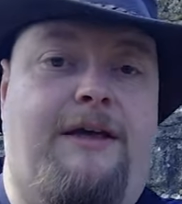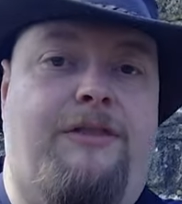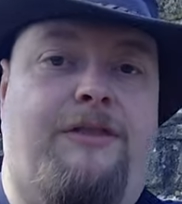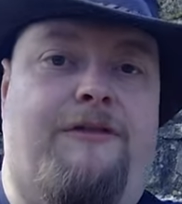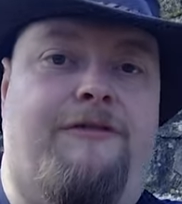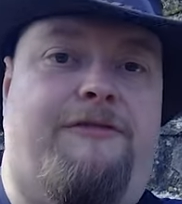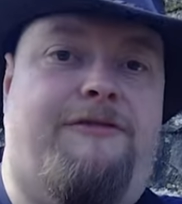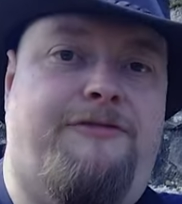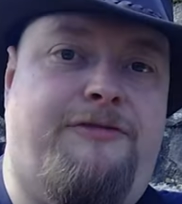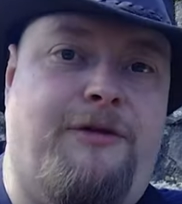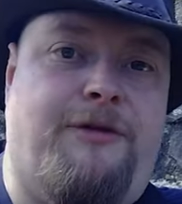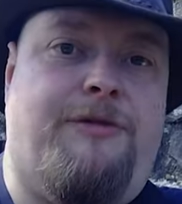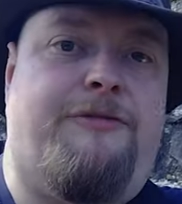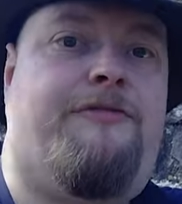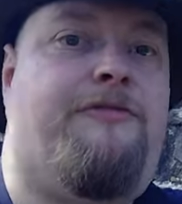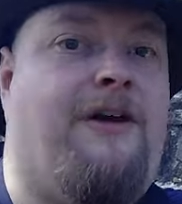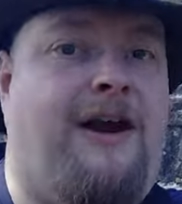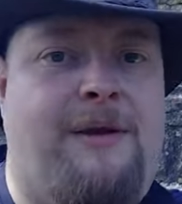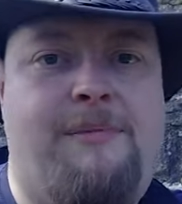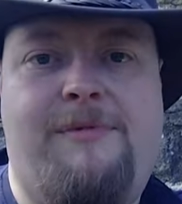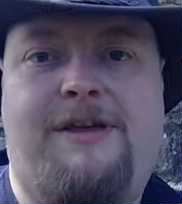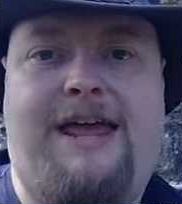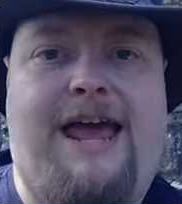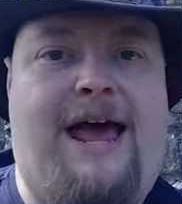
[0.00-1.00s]
that full
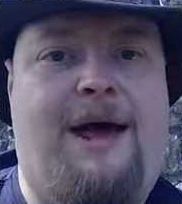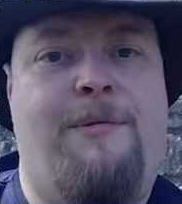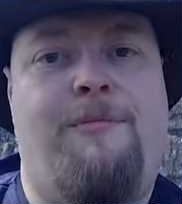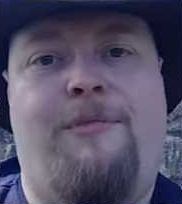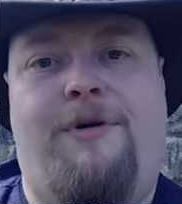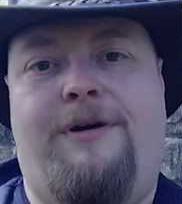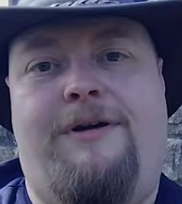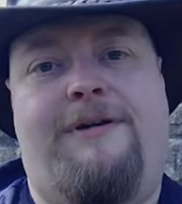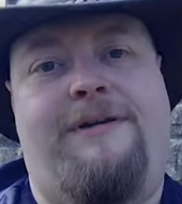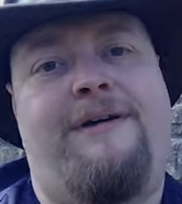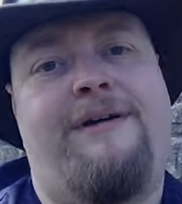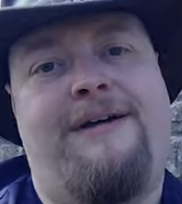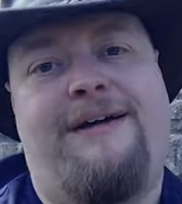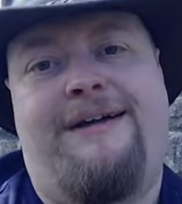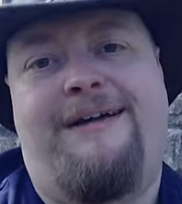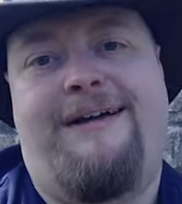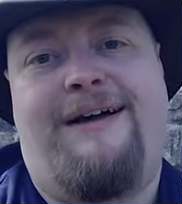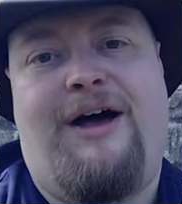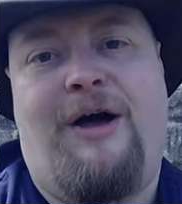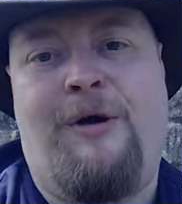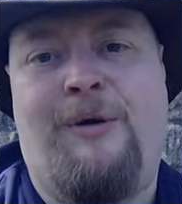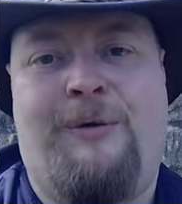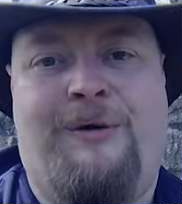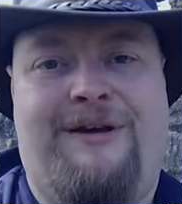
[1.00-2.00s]
frame camera
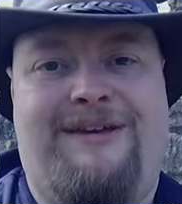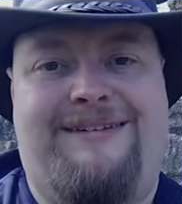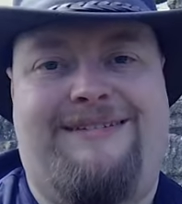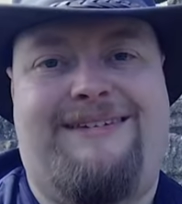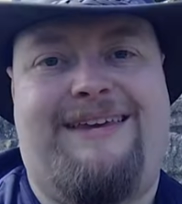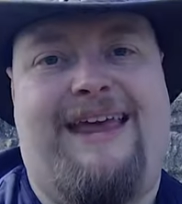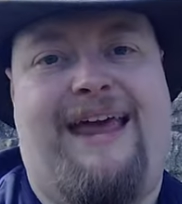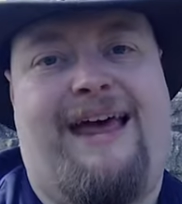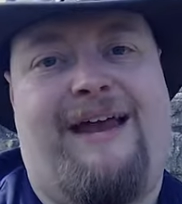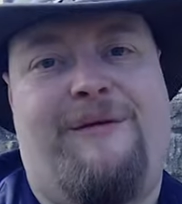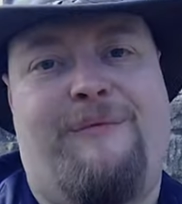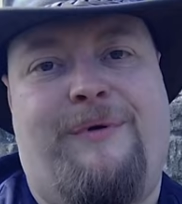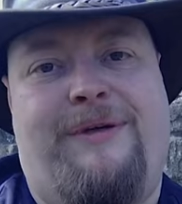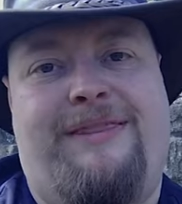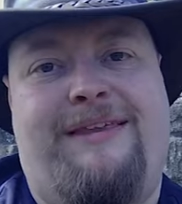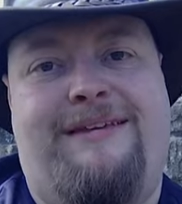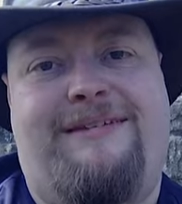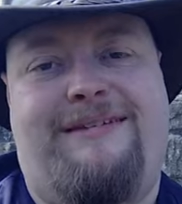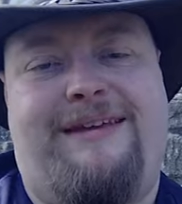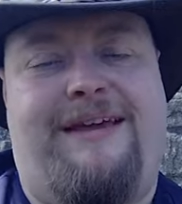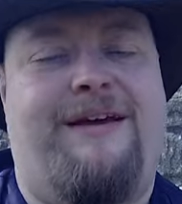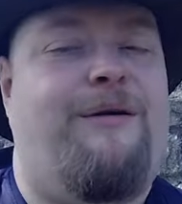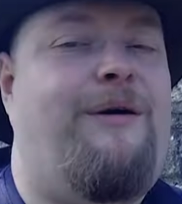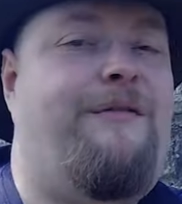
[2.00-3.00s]
owners get when they
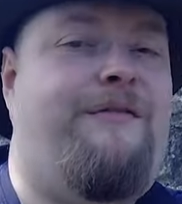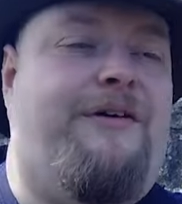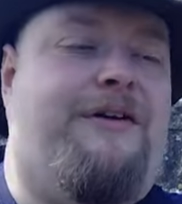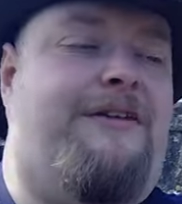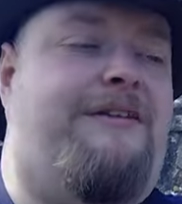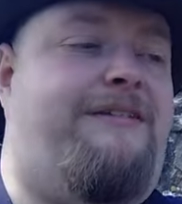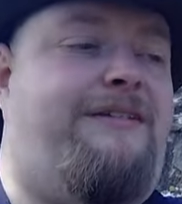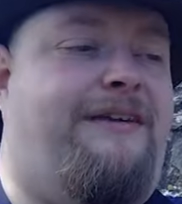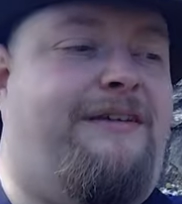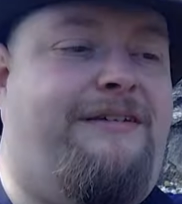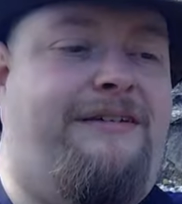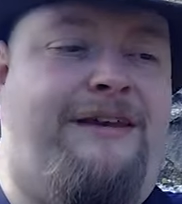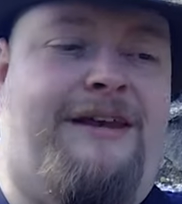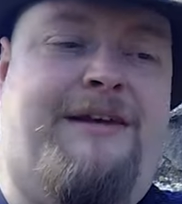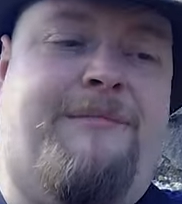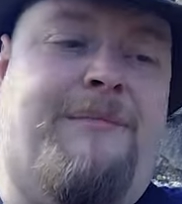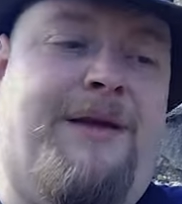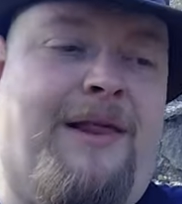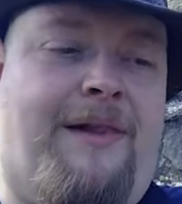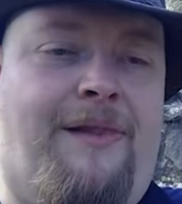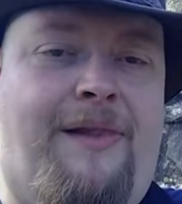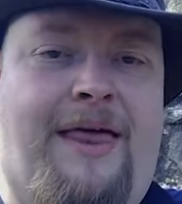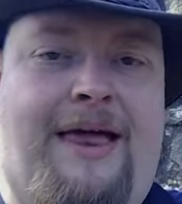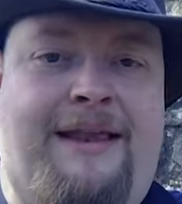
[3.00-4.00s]
say, oh, I've got a
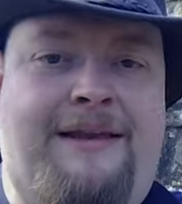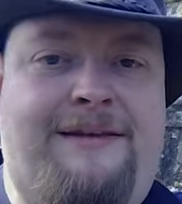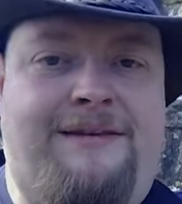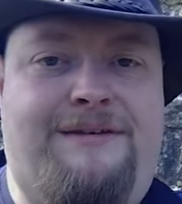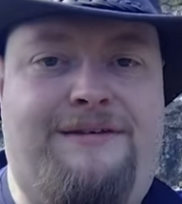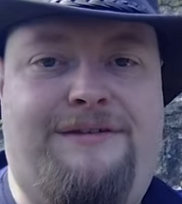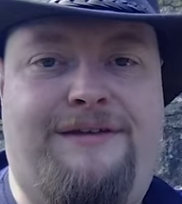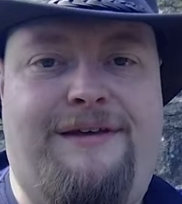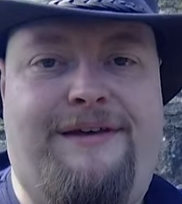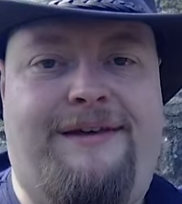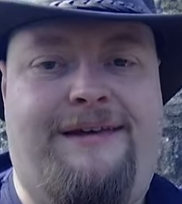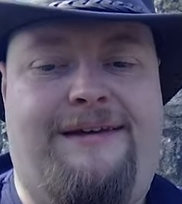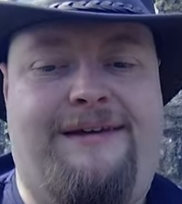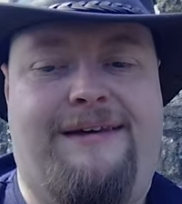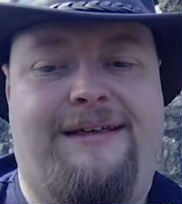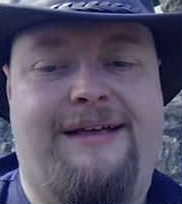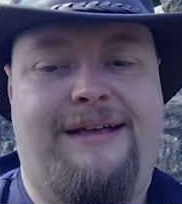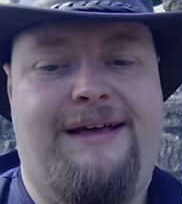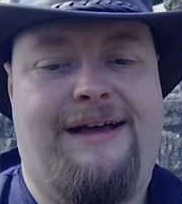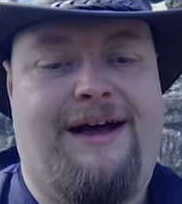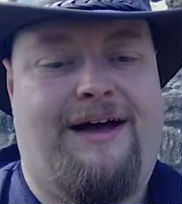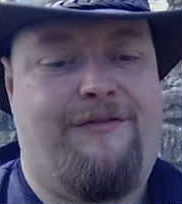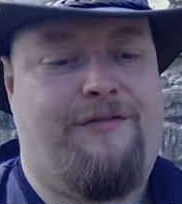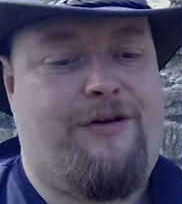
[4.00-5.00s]
16mm lens and
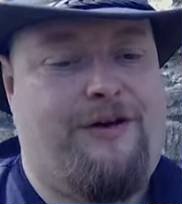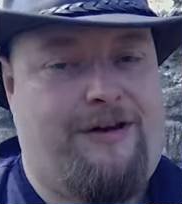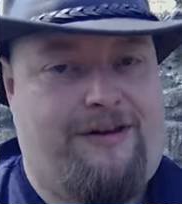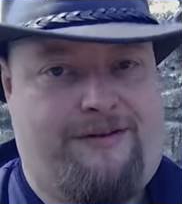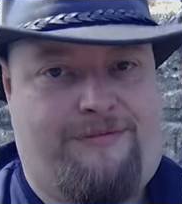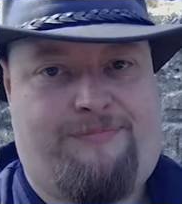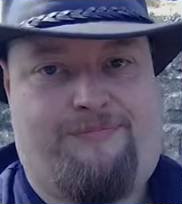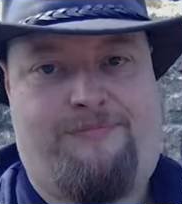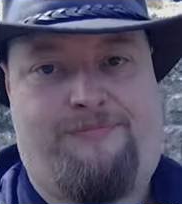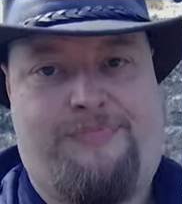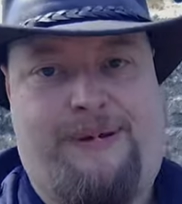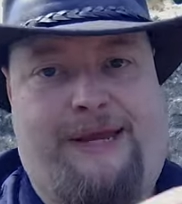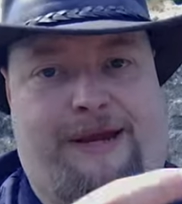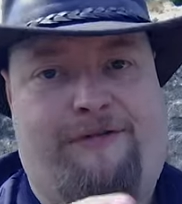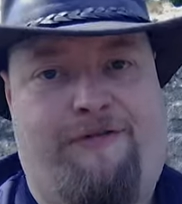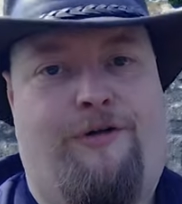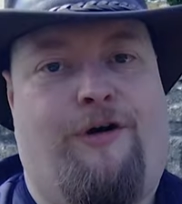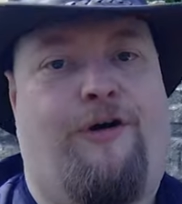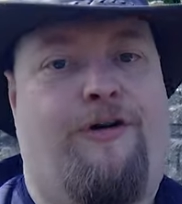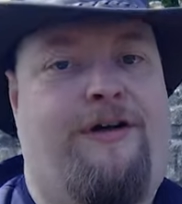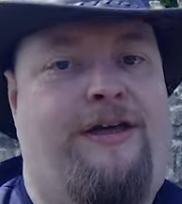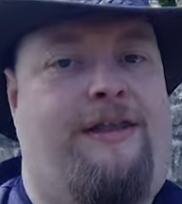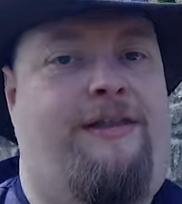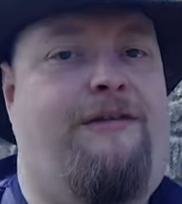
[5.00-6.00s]
I've got this big
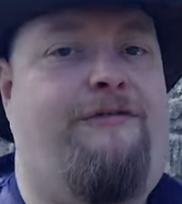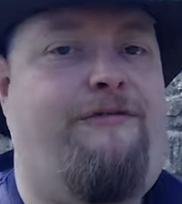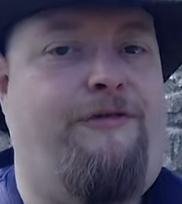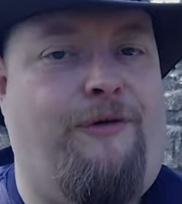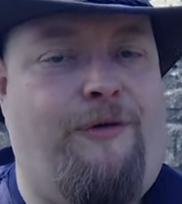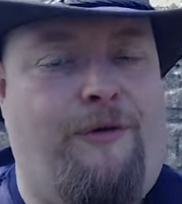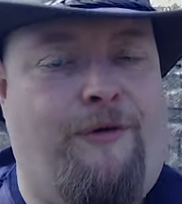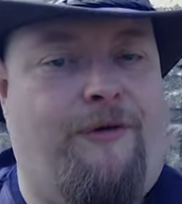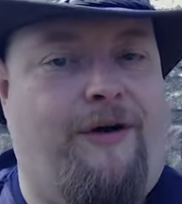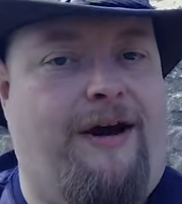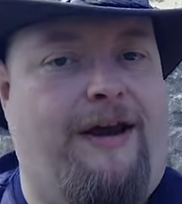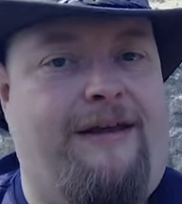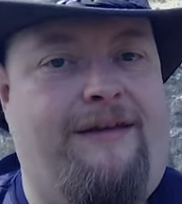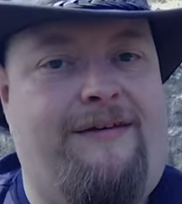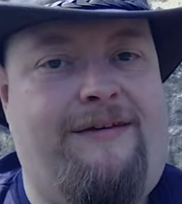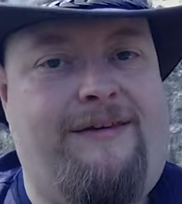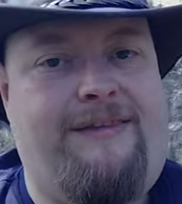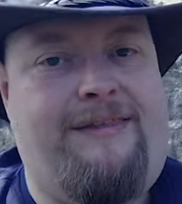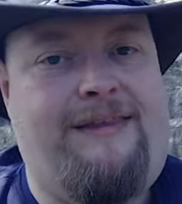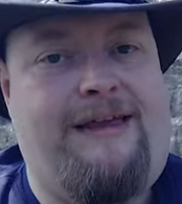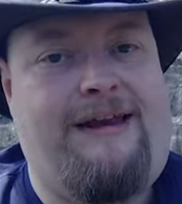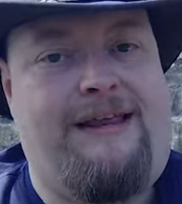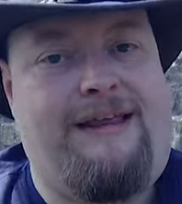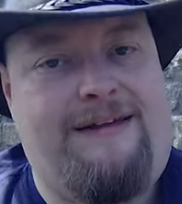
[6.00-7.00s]
rock in the foreground
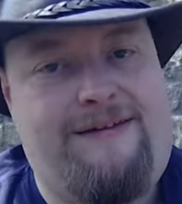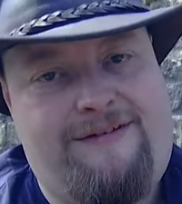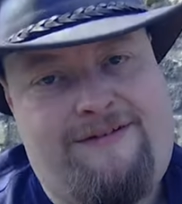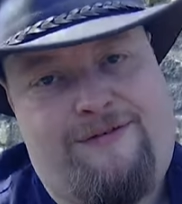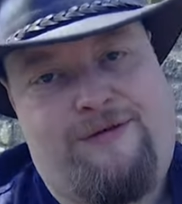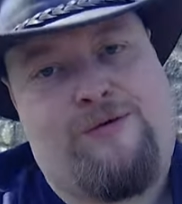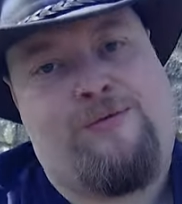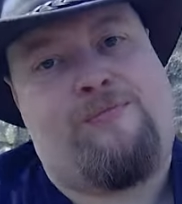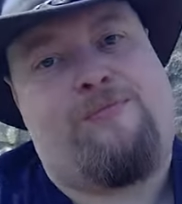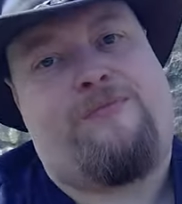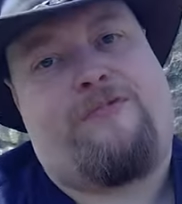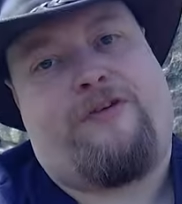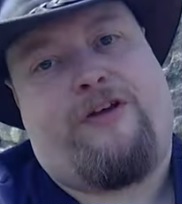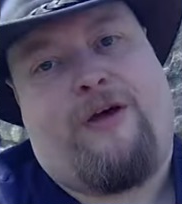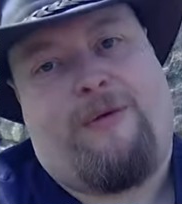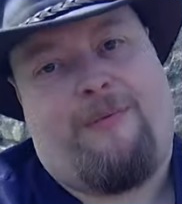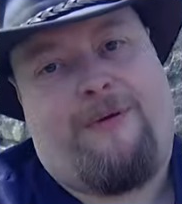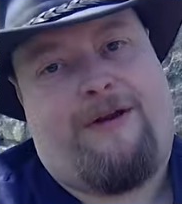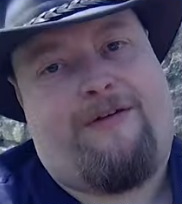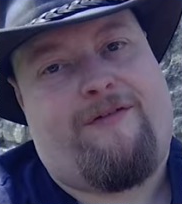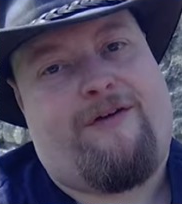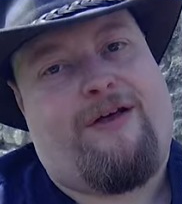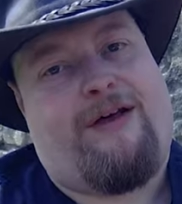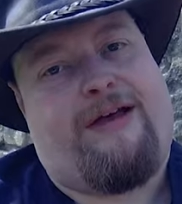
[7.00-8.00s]
and then it zooms
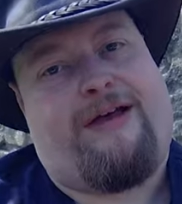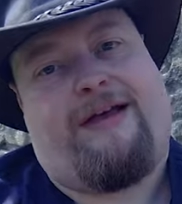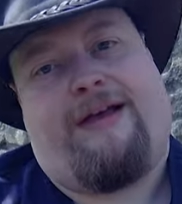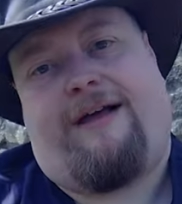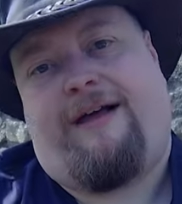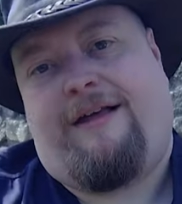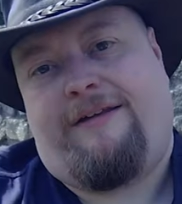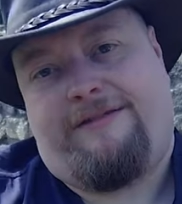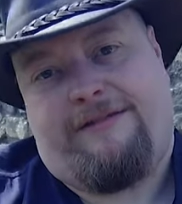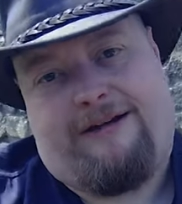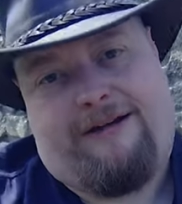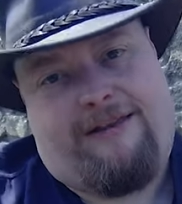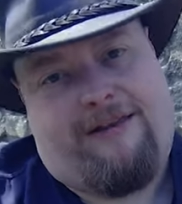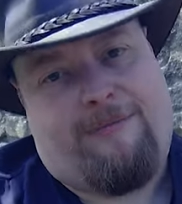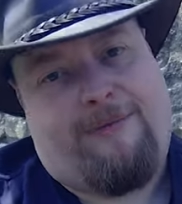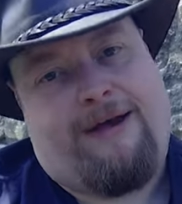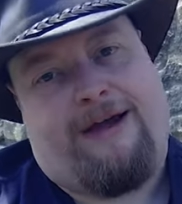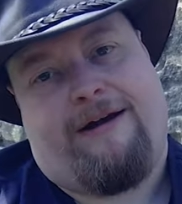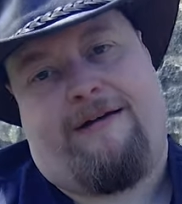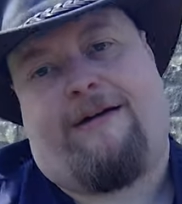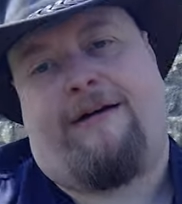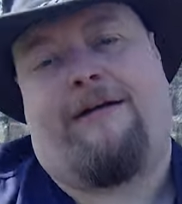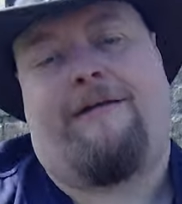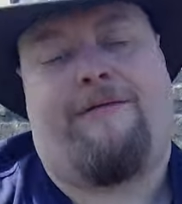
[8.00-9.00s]
up and I've got a castle in the
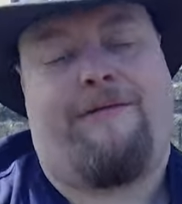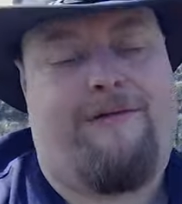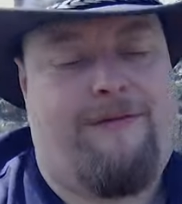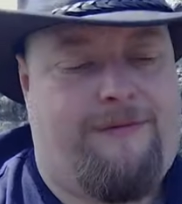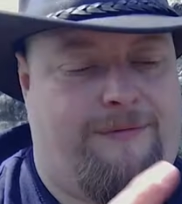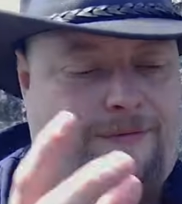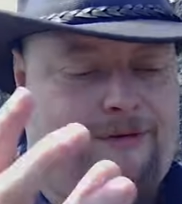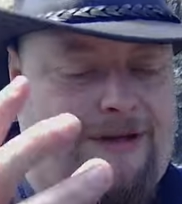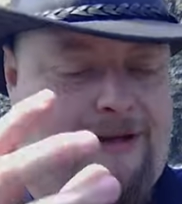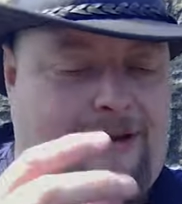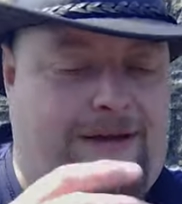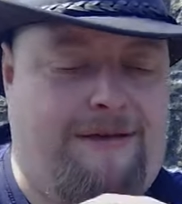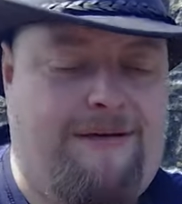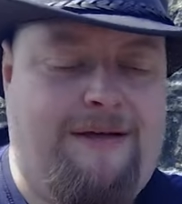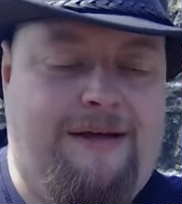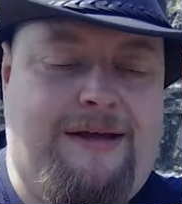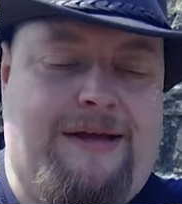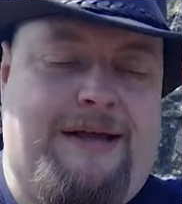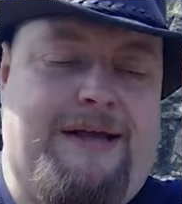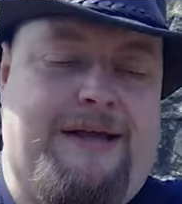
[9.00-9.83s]
background, I've got, you know,